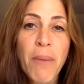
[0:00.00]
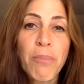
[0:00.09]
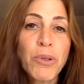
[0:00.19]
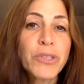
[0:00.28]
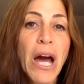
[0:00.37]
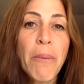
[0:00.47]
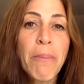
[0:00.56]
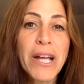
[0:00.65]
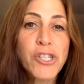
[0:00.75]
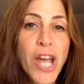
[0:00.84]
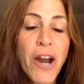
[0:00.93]
pull down
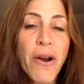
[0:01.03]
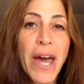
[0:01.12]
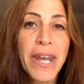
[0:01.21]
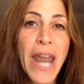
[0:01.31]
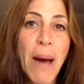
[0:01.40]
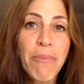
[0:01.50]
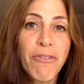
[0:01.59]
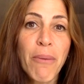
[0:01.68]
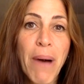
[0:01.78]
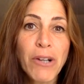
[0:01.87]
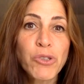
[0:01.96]
my chair and nap
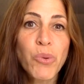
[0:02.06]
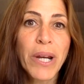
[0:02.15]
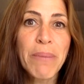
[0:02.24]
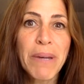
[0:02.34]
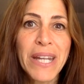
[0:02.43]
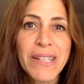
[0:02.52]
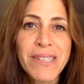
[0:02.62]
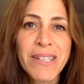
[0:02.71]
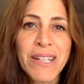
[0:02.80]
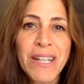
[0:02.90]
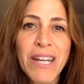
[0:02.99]
for about twenty minutes.